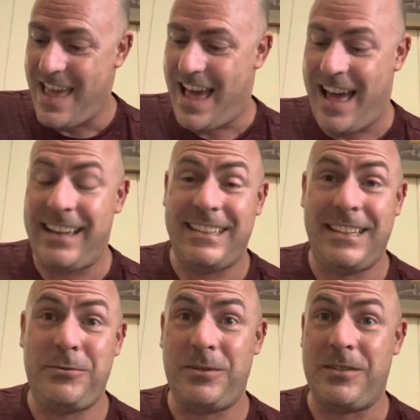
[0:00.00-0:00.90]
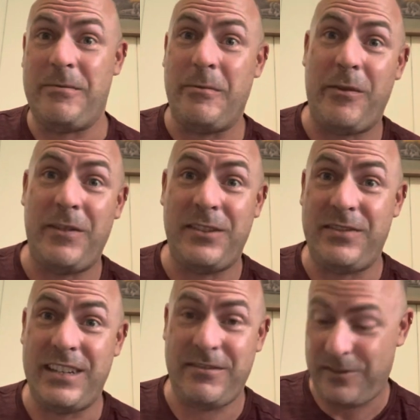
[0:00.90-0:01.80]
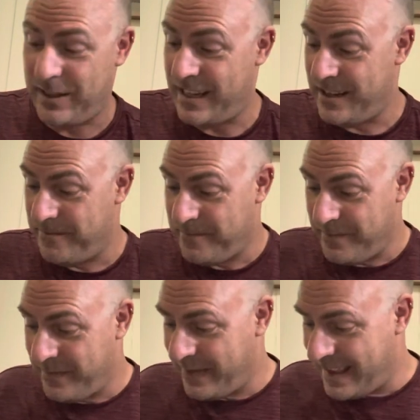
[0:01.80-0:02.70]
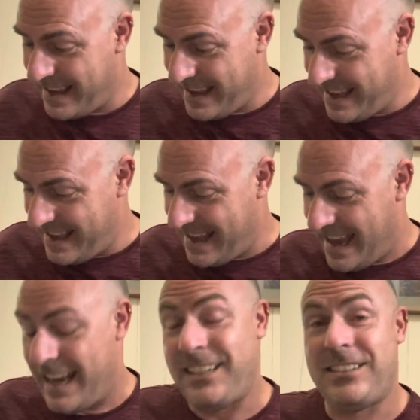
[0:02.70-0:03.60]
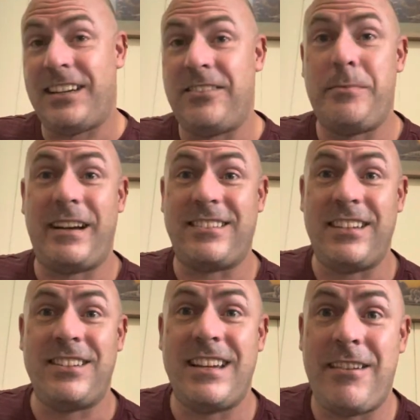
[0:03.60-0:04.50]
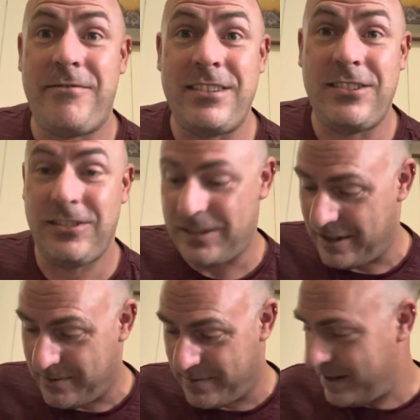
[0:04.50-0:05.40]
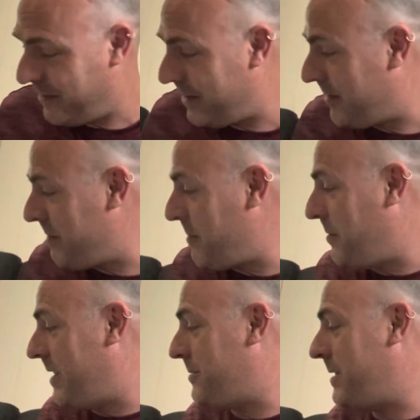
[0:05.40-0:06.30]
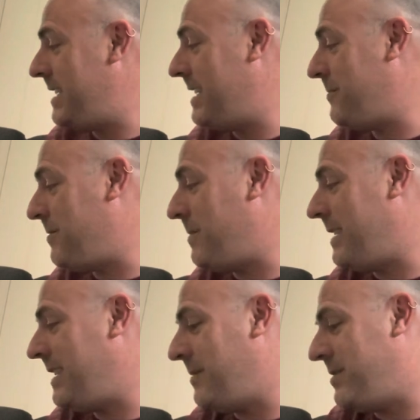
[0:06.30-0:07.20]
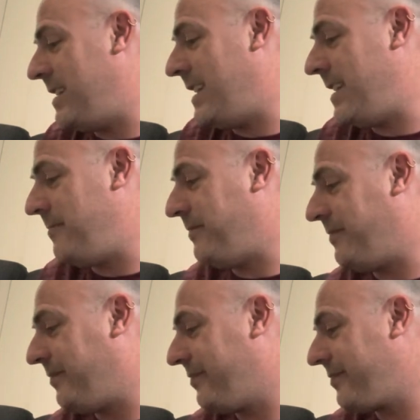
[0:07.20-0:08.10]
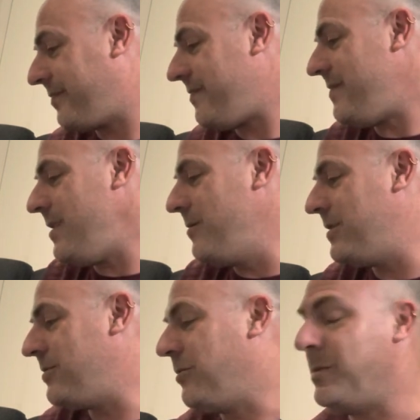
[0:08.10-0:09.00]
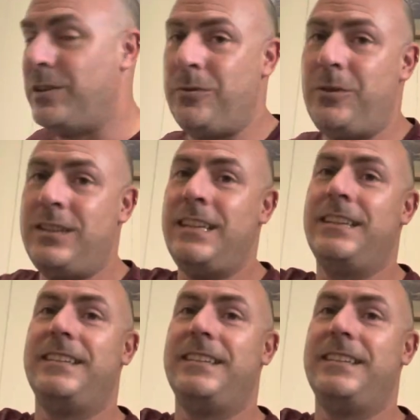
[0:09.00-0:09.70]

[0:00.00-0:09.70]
And this was going to be my first finish for the year. And I just had all the back stitching and French knots to do. So if you can remember what this one is, this was my DMC kit, which is called World of Water,